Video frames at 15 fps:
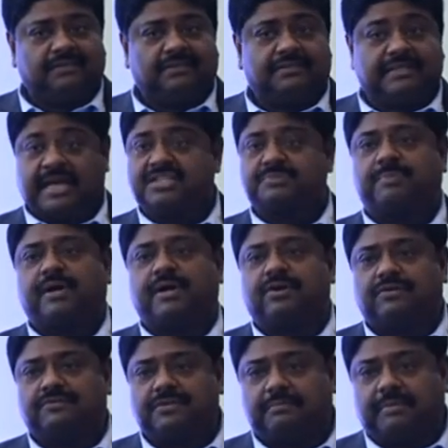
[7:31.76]
That's part
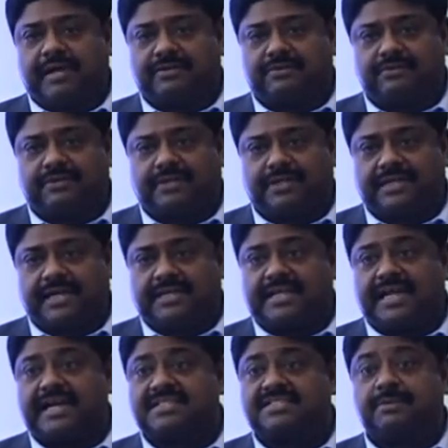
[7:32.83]
of the microgrid, and
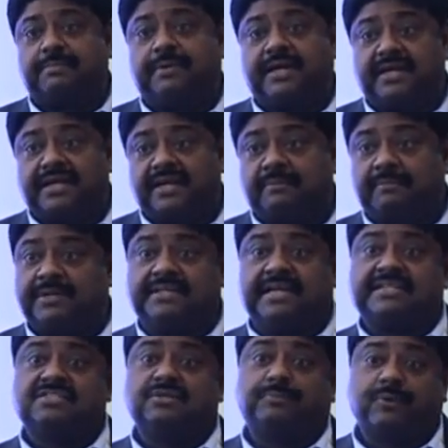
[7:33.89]
that's the barrier, but
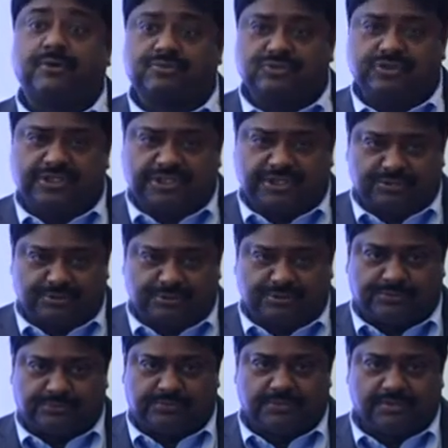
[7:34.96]
that's the opportunity
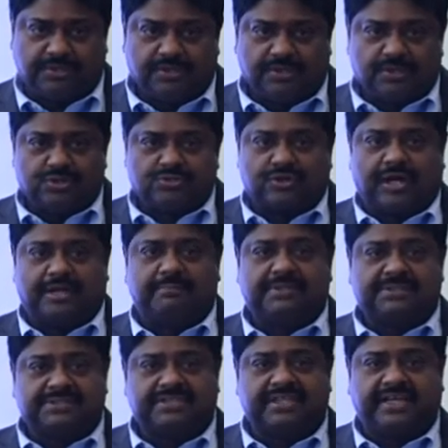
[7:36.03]
too. So I
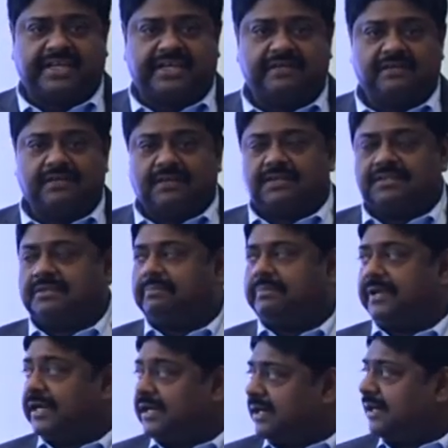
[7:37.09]
must say, the
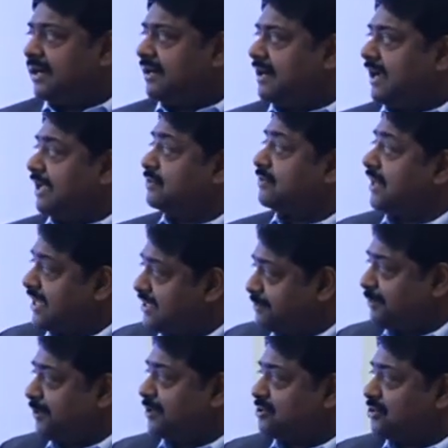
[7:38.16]
barrier as well as
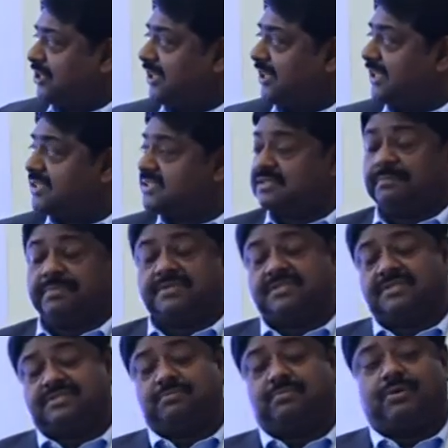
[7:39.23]
opportunity is the
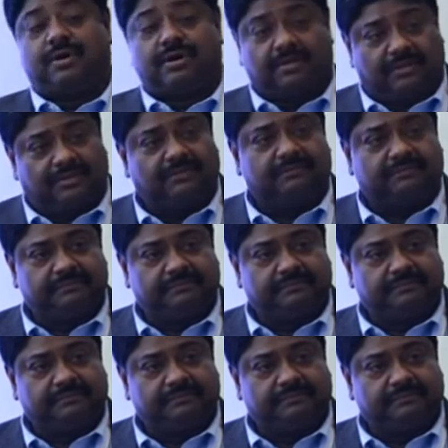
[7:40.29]
business model.